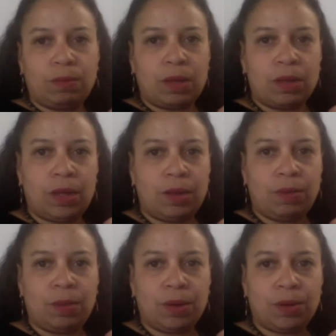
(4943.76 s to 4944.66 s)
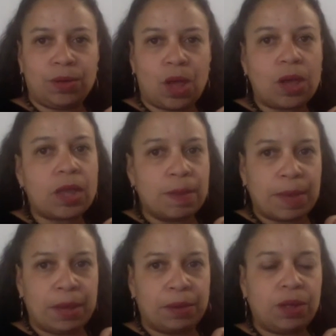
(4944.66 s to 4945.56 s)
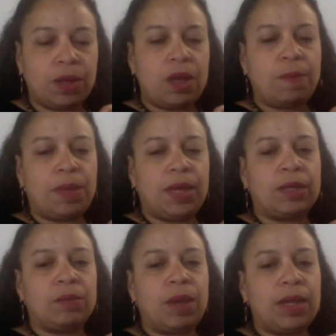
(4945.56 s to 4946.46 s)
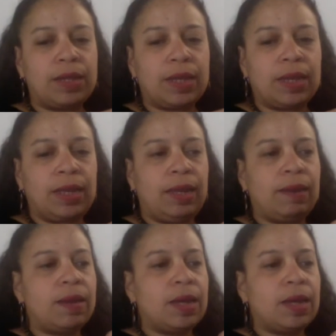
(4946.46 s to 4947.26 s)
we're talking about, because basically